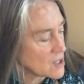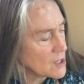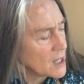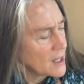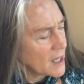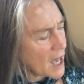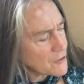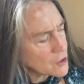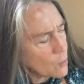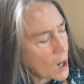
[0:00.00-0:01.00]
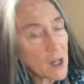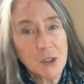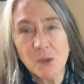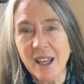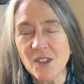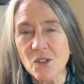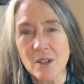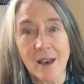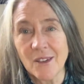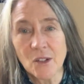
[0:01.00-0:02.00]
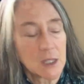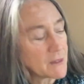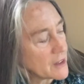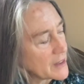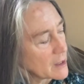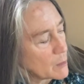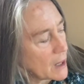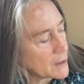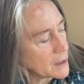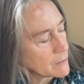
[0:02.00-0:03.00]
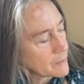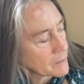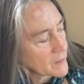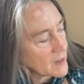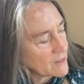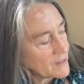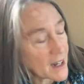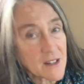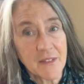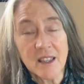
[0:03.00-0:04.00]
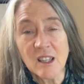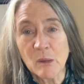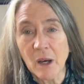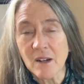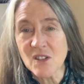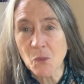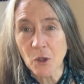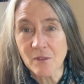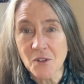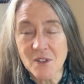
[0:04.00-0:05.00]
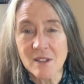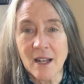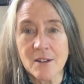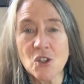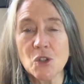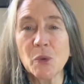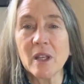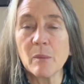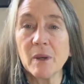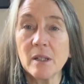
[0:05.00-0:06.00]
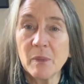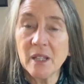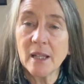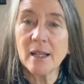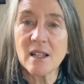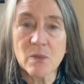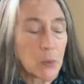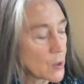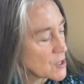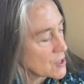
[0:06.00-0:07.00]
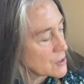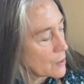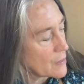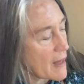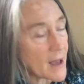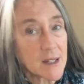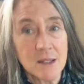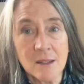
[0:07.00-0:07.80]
So after a while you get used to that, you don't even think about it. In fact, thinking about it is more confusing than actually doing it. But in the beginning, it's important to know that.